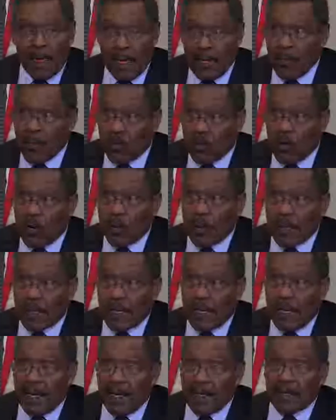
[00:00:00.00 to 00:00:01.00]
and you talk about
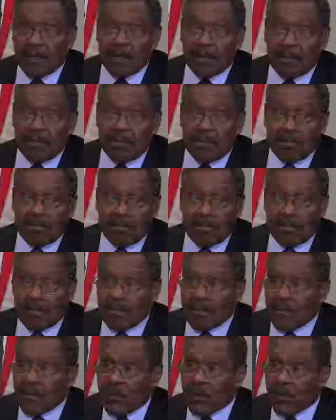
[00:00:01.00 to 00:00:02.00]
the case and
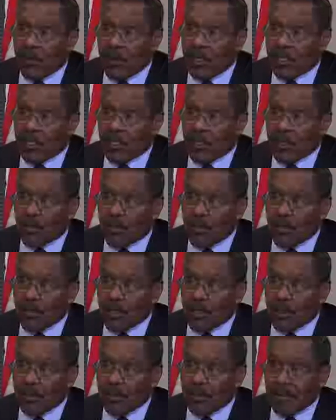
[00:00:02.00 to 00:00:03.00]
reach a
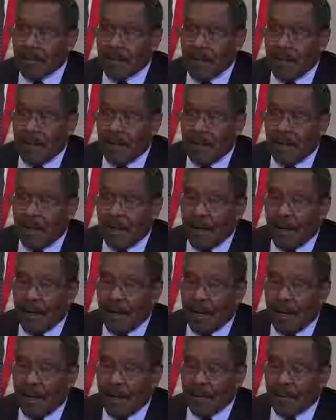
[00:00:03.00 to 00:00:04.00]
conclusion.
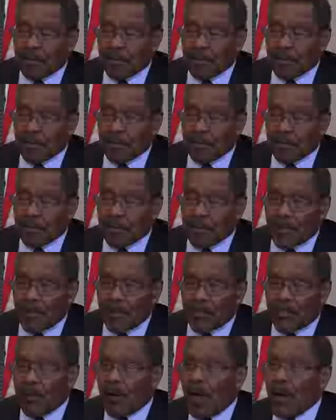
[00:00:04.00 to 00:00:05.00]

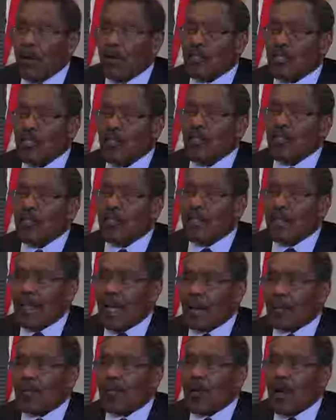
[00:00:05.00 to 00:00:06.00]
So I wasn't used to
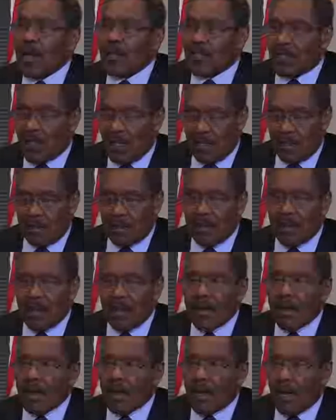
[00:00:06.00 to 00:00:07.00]
that process.
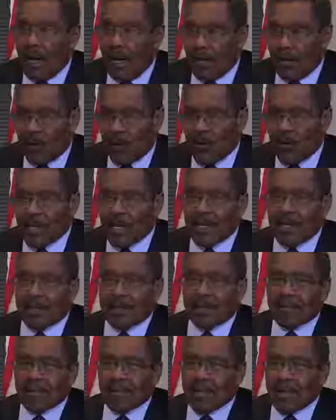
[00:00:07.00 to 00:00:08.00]
I learned it.
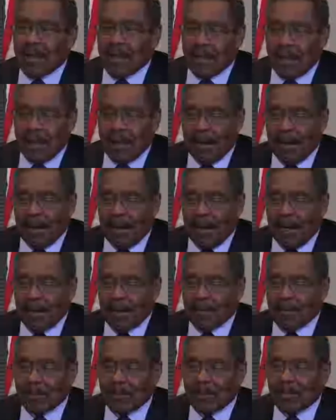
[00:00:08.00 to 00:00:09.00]

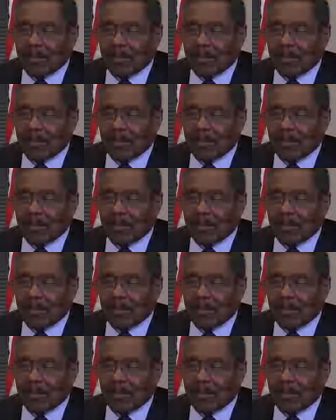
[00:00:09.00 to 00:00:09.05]
I